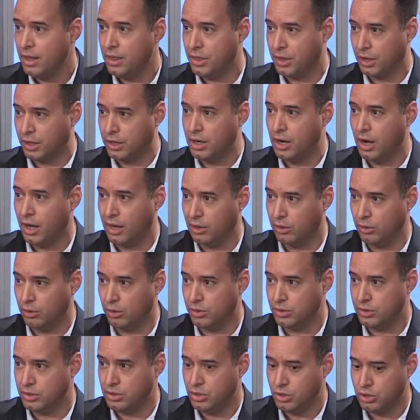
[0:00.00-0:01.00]
the
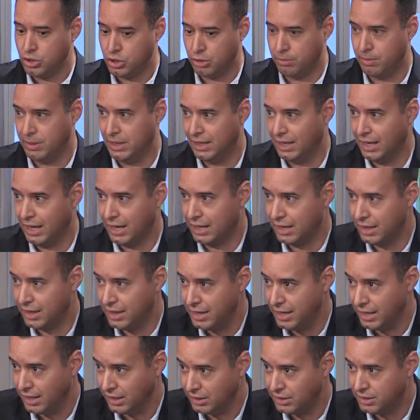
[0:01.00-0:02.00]
colors should be like
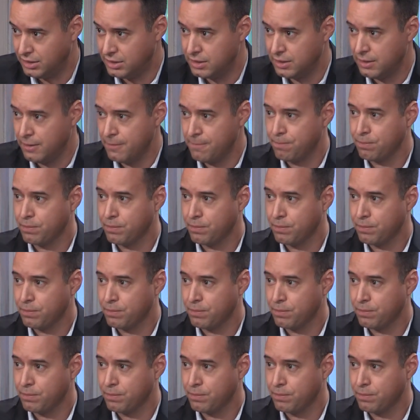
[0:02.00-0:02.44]
this.